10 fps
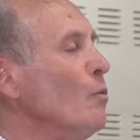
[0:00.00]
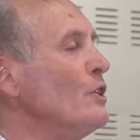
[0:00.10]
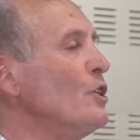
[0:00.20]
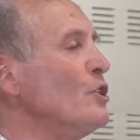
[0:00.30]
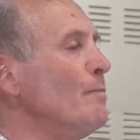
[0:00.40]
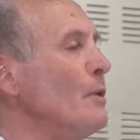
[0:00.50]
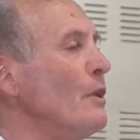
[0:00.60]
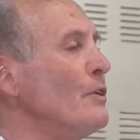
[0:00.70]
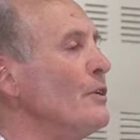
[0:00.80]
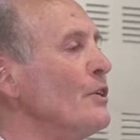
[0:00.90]
With his
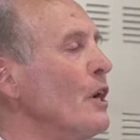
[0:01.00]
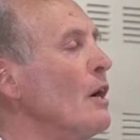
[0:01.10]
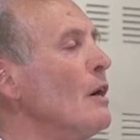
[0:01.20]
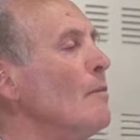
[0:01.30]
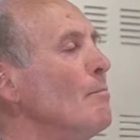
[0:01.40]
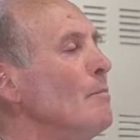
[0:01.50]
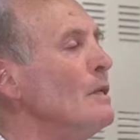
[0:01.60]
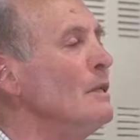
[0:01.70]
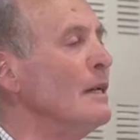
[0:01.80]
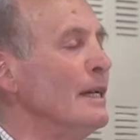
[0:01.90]
brother
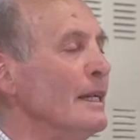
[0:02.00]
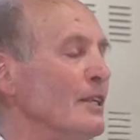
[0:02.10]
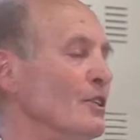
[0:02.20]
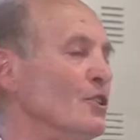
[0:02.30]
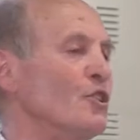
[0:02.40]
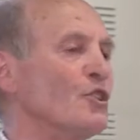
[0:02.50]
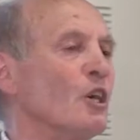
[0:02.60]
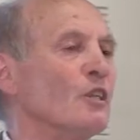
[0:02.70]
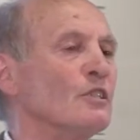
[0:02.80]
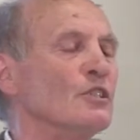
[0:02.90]
Tom, his
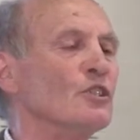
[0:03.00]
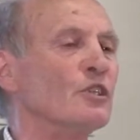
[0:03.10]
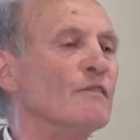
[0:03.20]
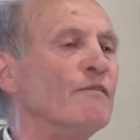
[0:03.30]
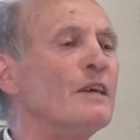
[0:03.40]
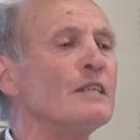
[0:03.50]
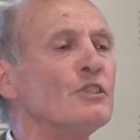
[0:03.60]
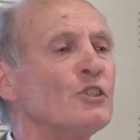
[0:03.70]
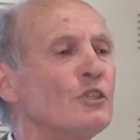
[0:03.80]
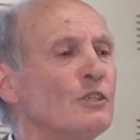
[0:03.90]
sons of
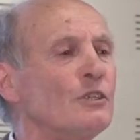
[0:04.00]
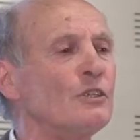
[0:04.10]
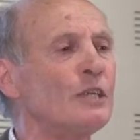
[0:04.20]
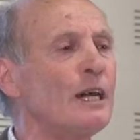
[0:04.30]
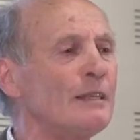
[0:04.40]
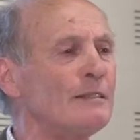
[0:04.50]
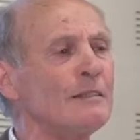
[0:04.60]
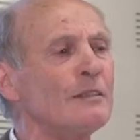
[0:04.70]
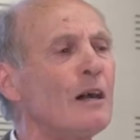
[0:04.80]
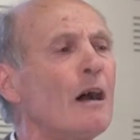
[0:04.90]
Vincent
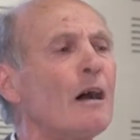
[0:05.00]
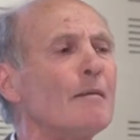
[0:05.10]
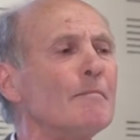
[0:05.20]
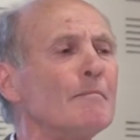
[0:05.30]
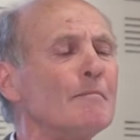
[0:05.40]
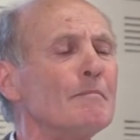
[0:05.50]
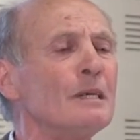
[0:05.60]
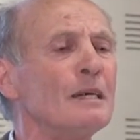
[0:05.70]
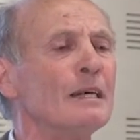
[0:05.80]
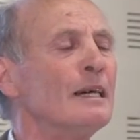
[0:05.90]
and Tom,
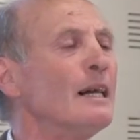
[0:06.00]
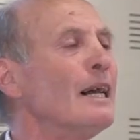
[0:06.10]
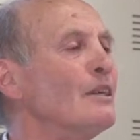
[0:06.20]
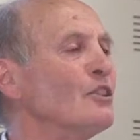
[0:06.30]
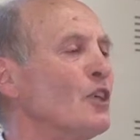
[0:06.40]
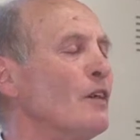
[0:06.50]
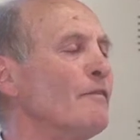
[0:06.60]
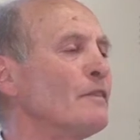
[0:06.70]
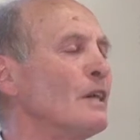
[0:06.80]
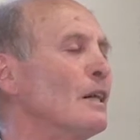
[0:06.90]
as
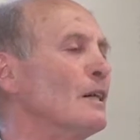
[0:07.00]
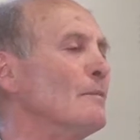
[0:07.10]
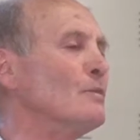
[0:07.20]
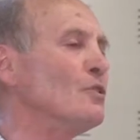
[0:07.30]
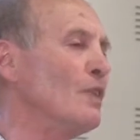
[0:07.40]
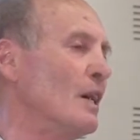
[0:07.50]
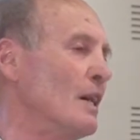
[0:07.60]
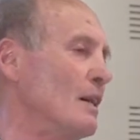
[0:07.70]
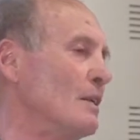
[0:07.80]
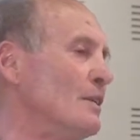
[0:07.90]
oft times they
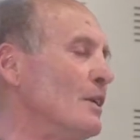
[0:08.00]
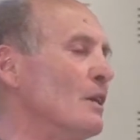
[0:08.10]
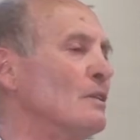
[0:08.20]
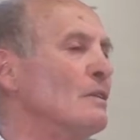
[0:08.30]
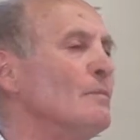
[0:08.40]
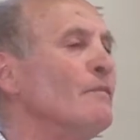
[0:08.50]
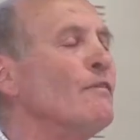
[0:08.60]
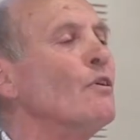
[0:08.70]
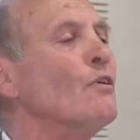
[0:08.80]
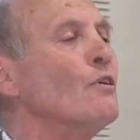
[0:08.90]
had done
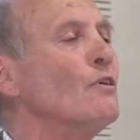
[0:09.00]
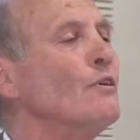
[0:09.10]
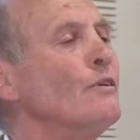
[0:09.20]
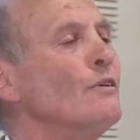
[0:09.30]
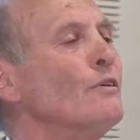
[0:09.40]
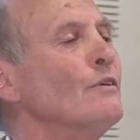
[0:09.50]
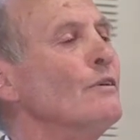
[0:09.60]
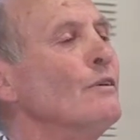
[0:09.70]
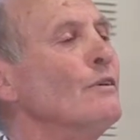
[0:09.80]
before.